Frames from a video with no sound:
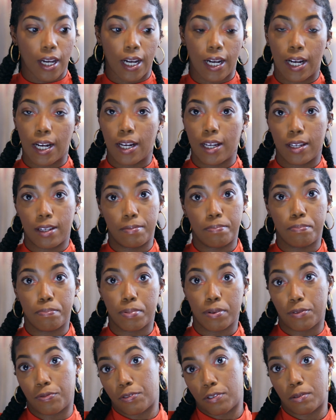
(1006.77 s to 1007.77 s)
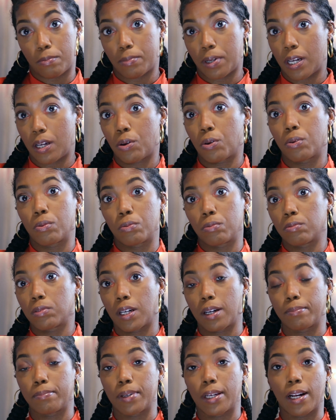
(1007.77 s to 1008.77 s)
I prefer my own
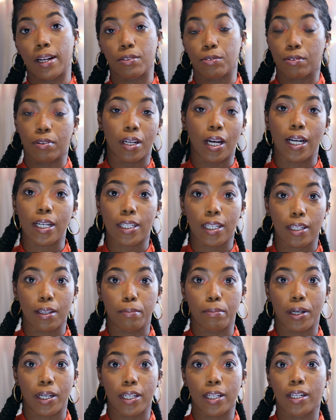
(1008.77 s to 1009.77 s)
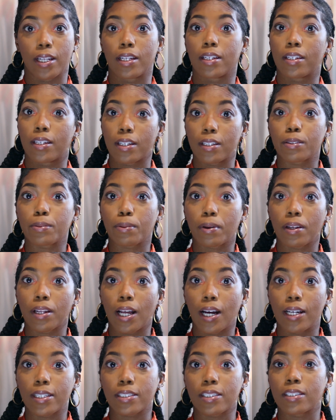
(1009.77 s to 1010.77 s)
I mean I don't knock anybody that does wear
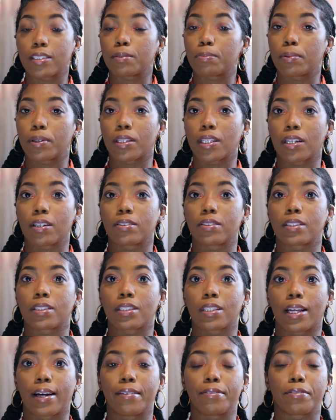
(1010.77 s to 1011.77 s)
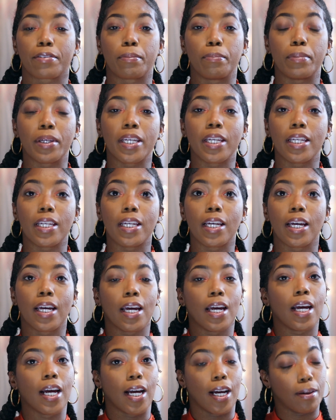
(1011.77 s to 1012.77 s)
lashes but they're just not for me
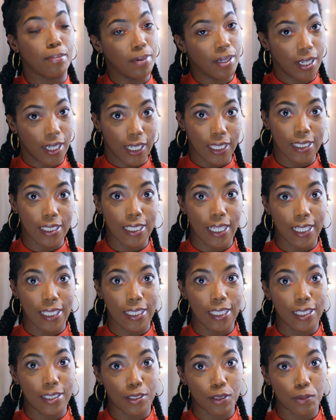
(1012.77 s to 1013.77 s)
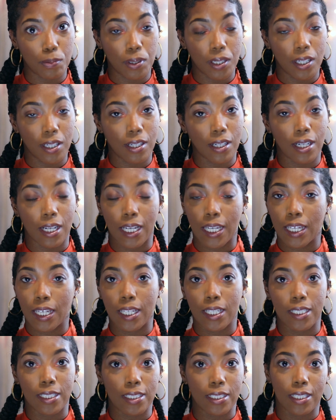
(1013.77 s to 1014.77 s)
I'm a contact lens wearer
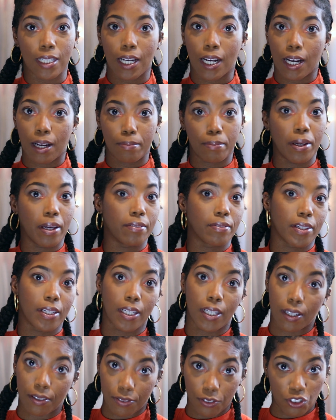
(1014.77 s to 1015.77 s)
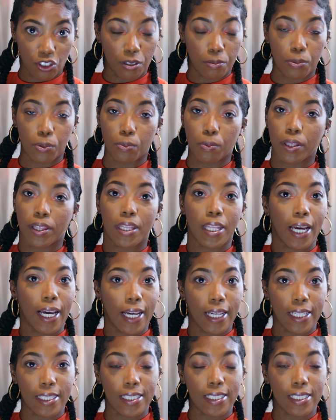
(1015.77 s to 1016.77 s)
and I'm having enough trouble with
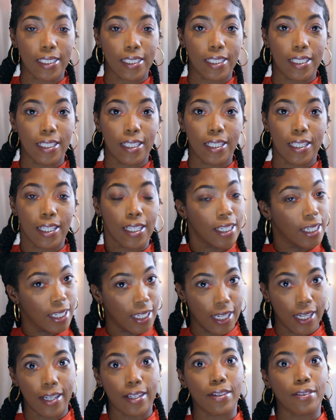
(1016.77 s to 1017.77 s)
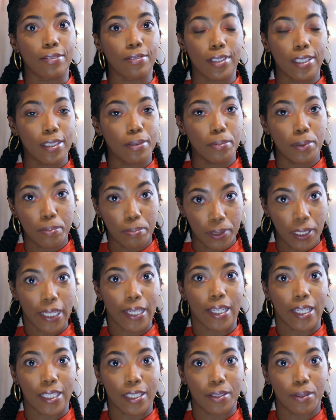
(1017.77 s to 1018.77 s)
that I don't need to be
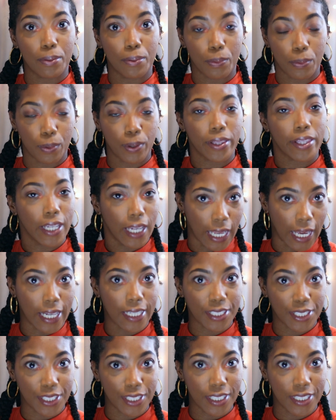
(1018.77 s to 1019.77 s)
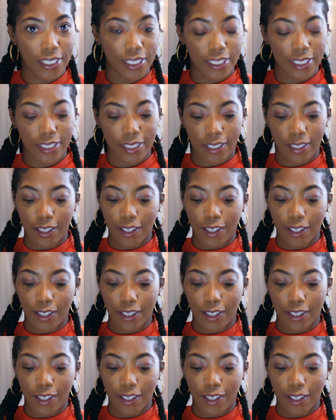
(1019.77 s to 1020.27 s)
playing with the lashes